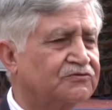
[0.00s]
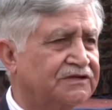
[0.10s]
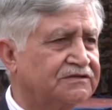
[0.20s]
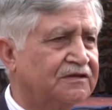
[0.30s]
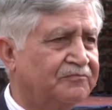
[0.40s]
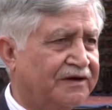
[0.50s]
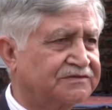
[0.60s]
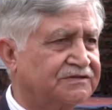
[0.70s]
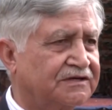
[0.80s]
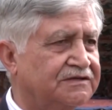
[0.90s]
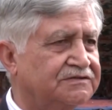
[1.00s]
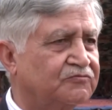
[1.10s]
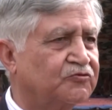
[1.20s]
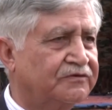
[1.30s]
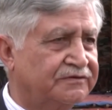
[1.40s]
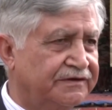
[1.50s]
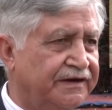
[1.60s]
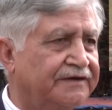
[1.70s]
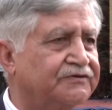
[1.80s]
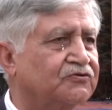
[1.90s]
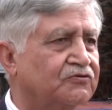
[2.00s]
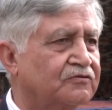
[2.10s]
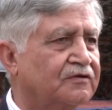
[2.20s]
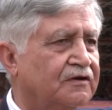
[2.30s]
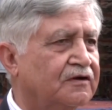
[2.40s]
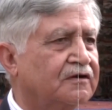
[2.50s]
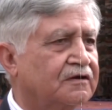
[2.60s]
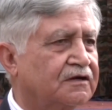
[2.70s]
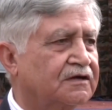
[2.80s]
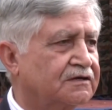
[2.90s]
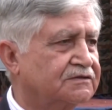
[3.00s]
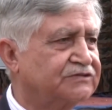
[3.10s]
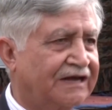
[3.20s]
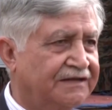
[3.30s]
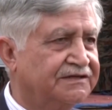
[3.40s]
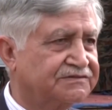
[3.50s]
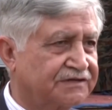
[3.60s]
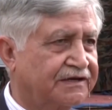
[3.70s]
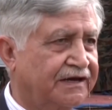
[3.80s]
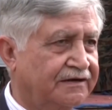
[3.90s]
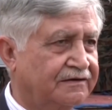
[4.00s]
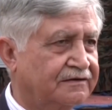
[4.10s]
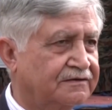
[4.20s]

don't think the Pakistanis would dare to challenge us again.